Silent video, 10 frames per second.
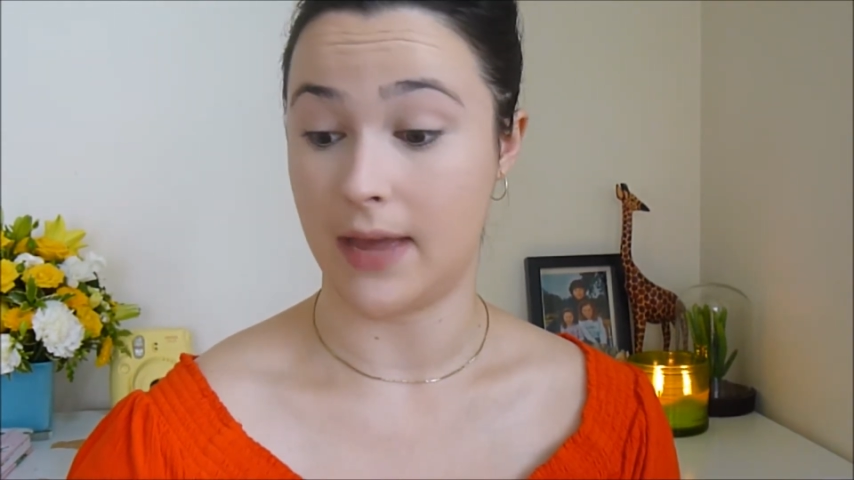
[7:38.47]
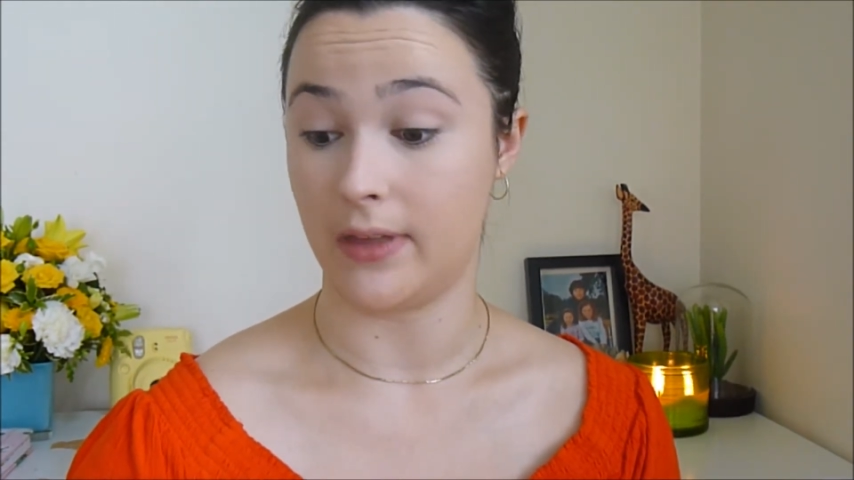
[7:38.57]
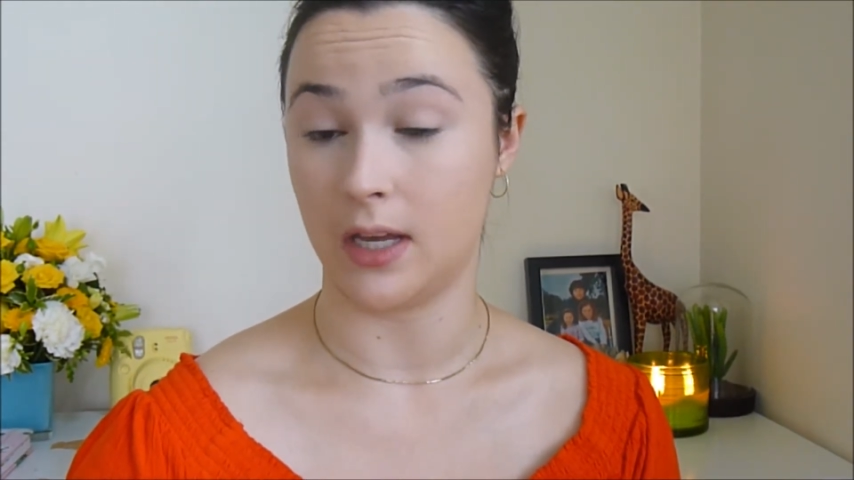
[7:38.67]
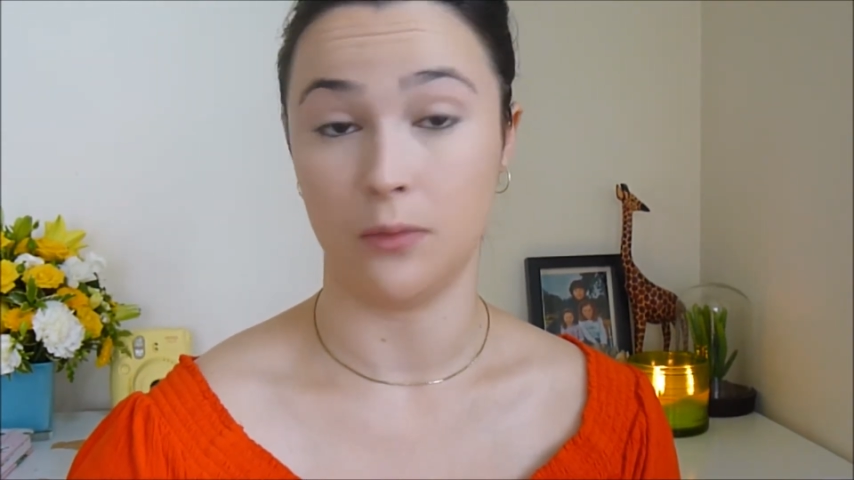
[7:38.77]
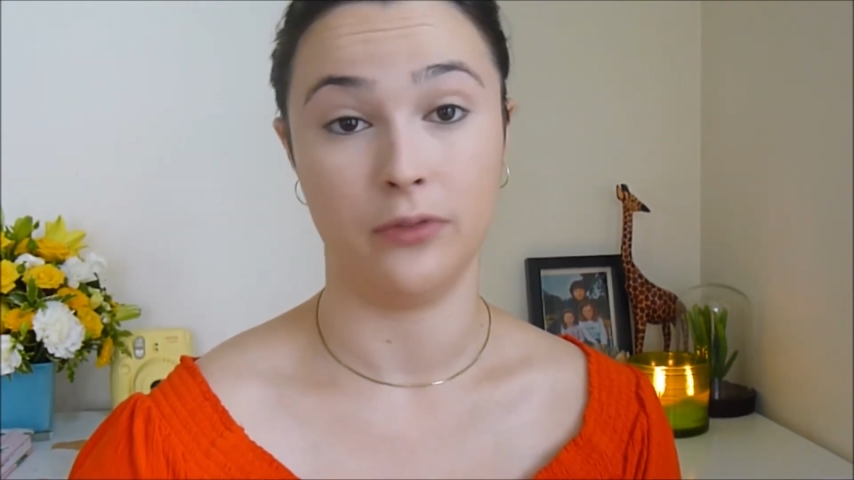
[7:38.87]
I
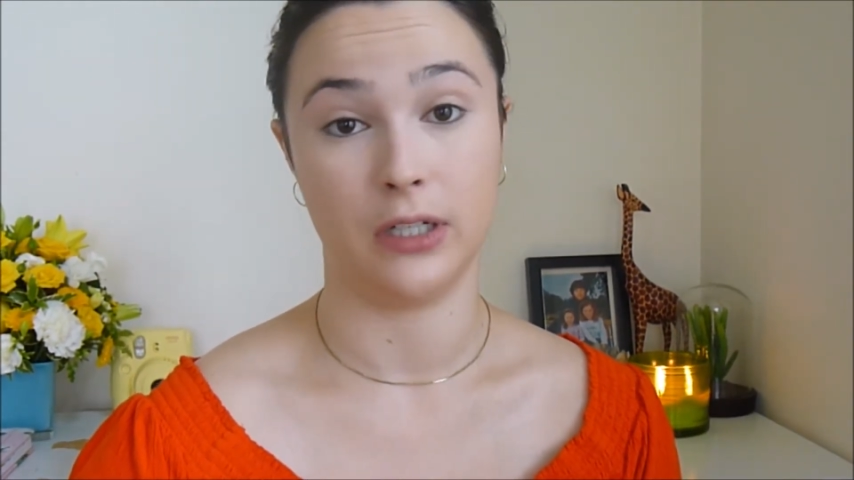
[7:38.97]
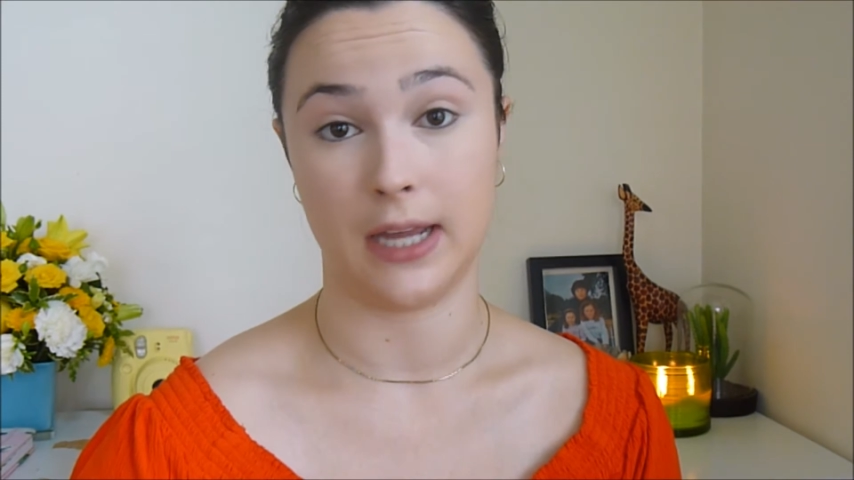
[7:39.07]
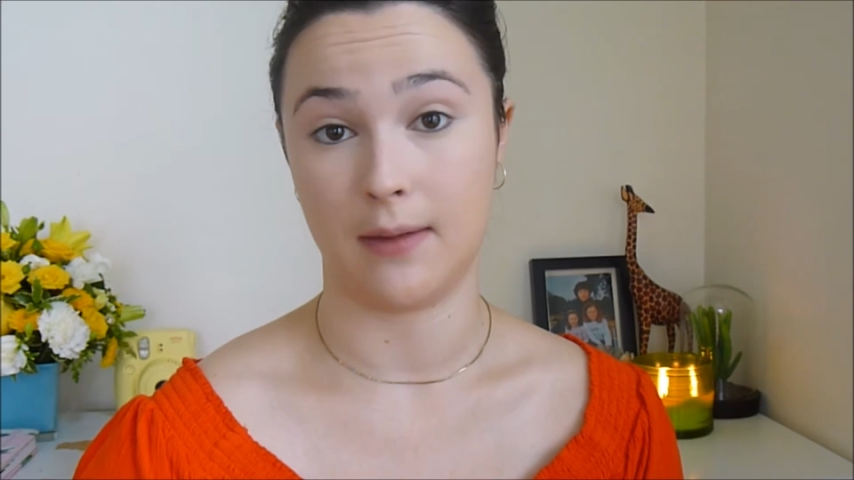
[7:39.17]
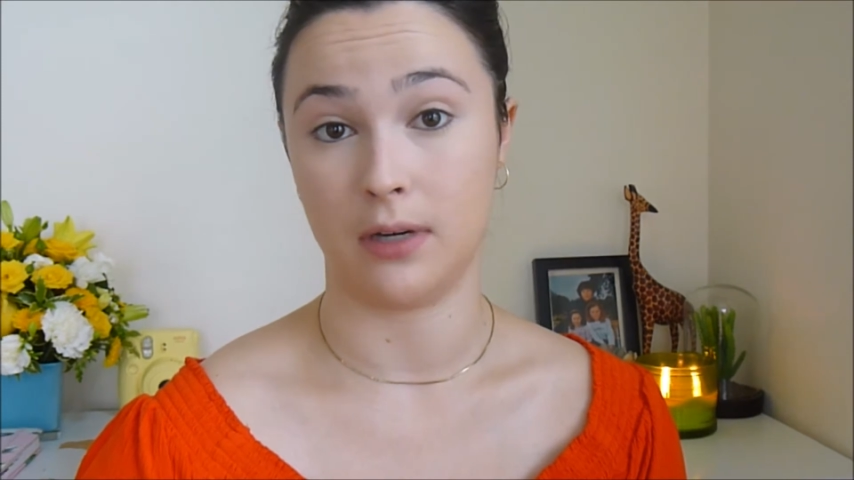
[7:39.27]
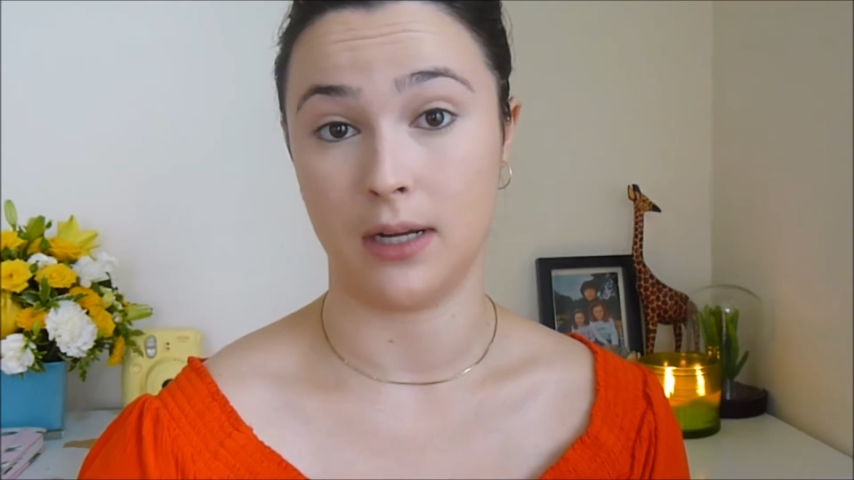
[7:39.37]
think I moved the
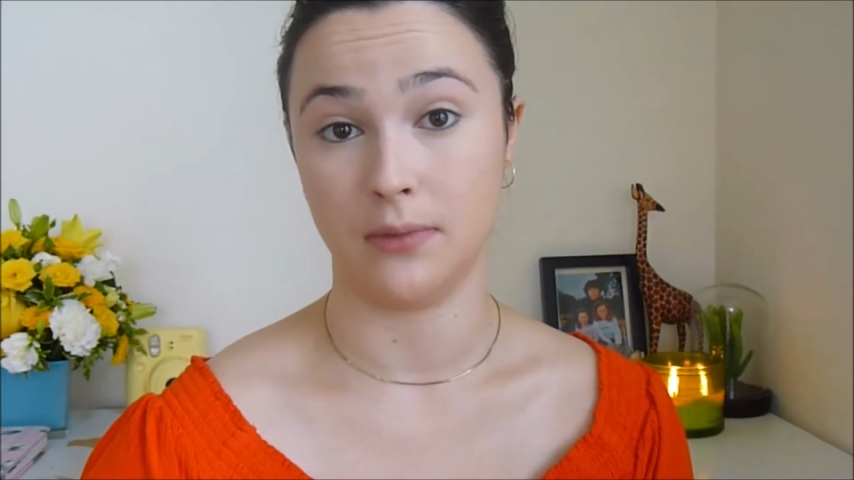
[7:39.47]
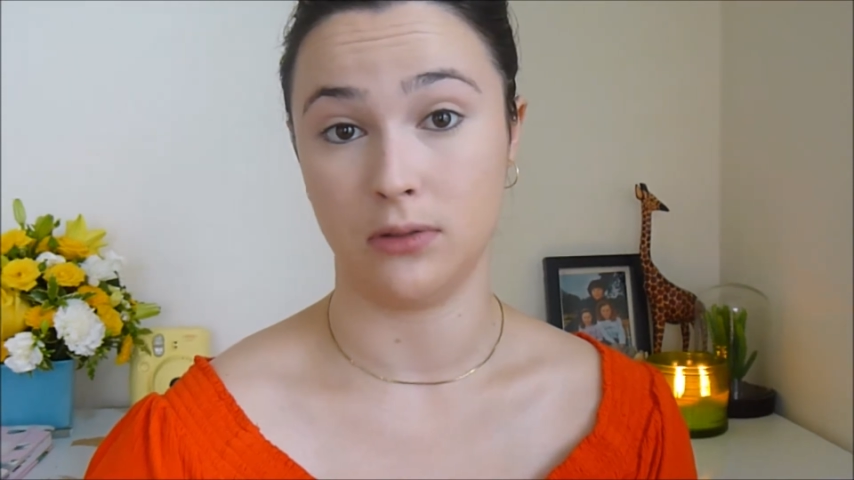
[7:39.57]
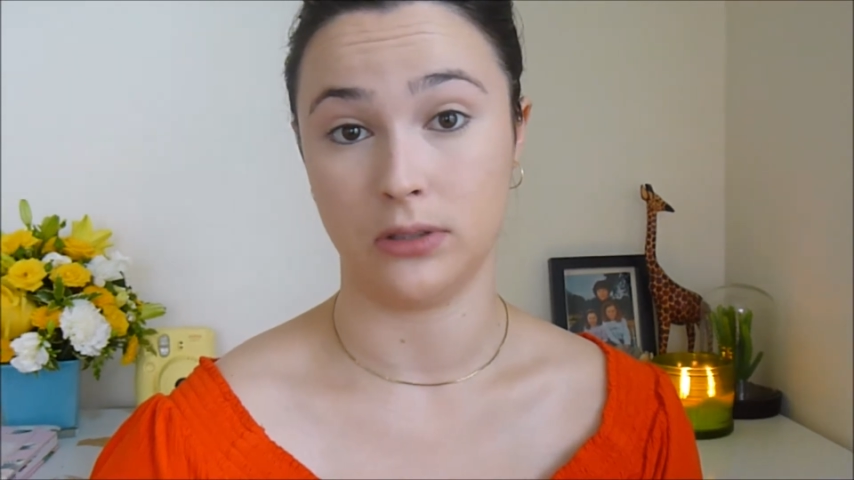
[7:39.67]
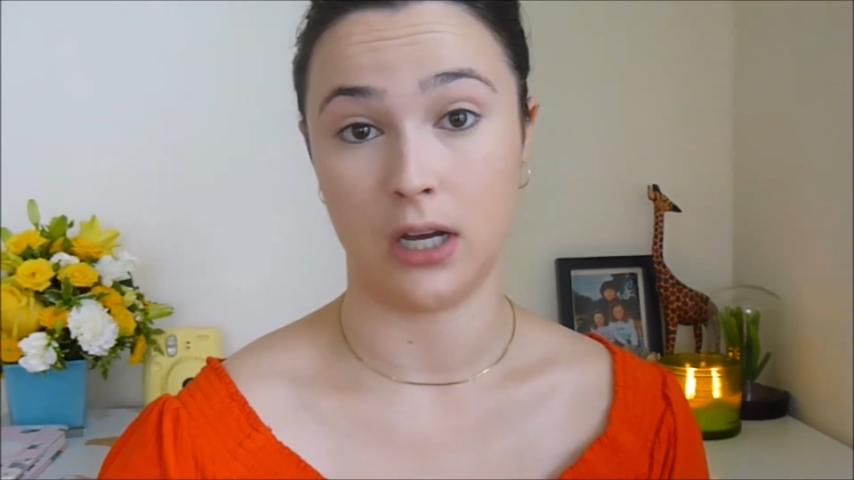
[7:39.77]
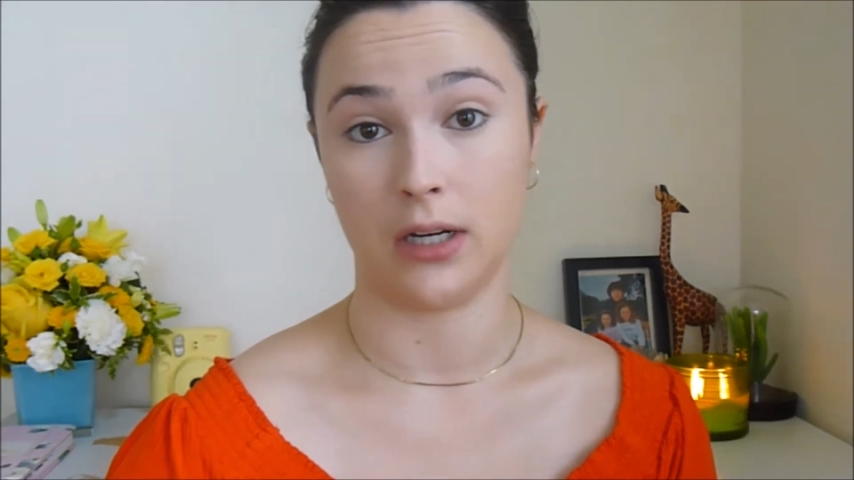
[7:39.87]
camera. I'm
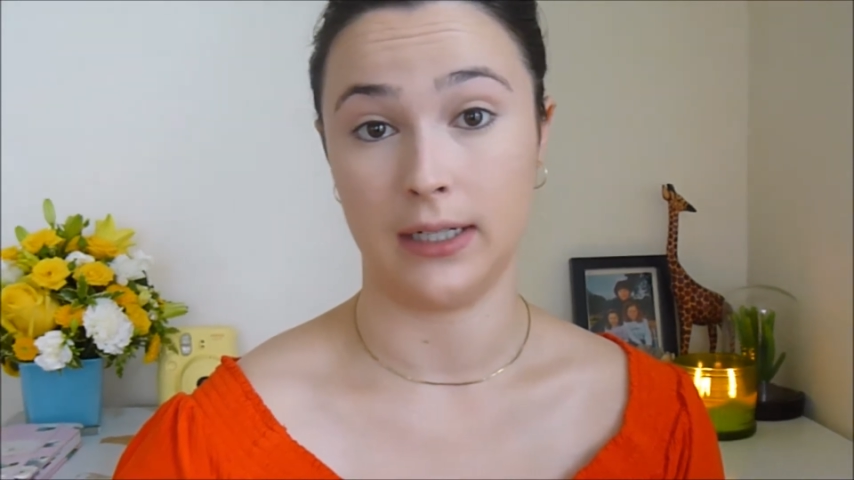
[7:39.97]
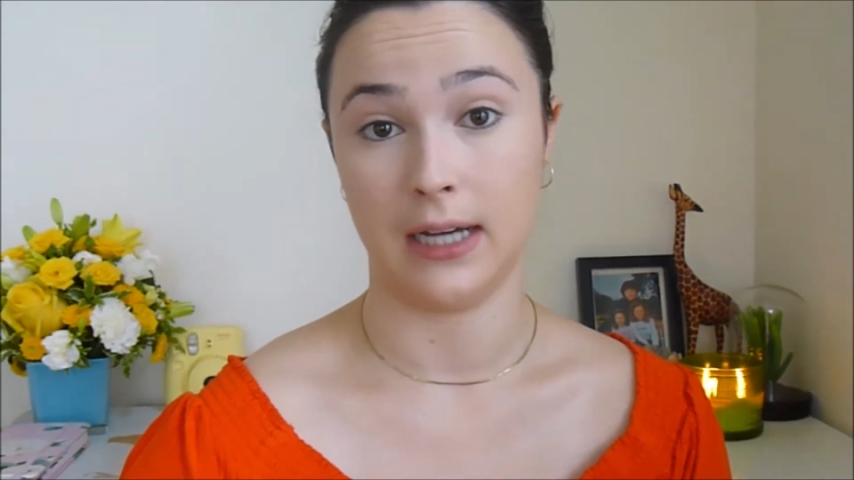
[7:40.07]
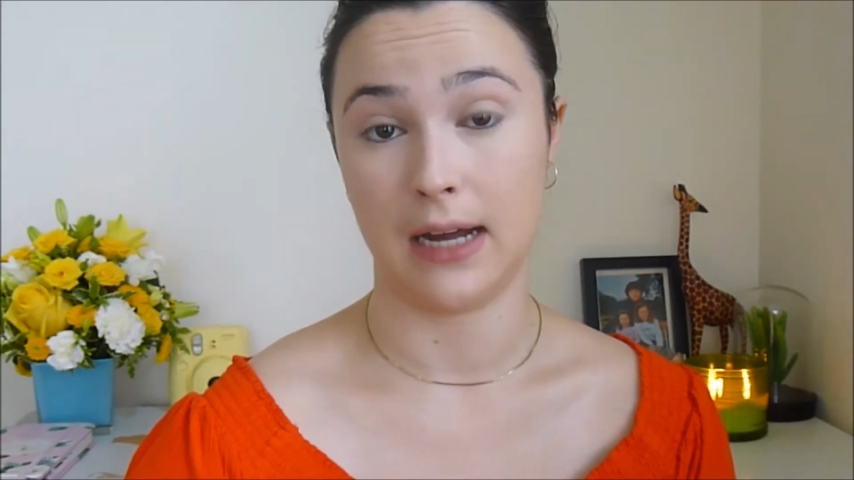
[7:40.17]
so sorry.